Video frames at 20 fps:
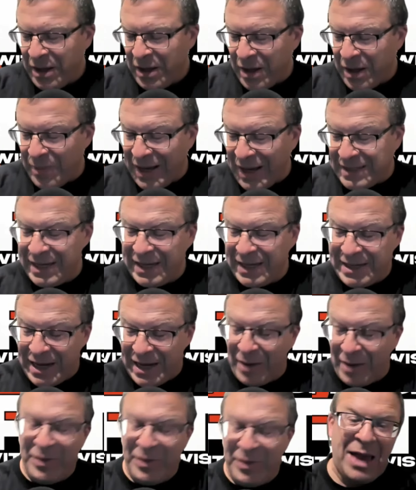Mike
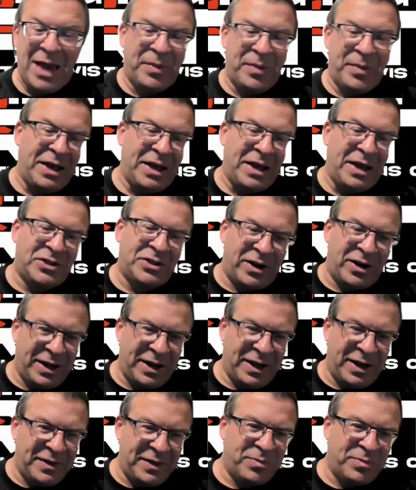Santana became a megastar, I
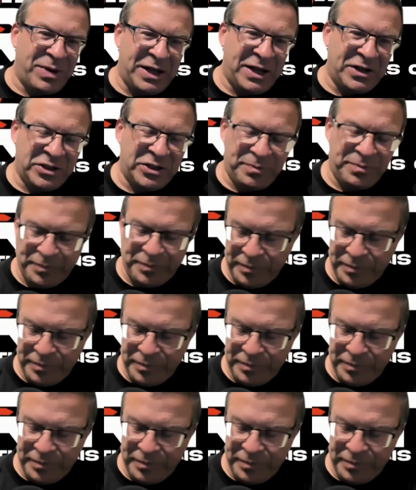think, in this match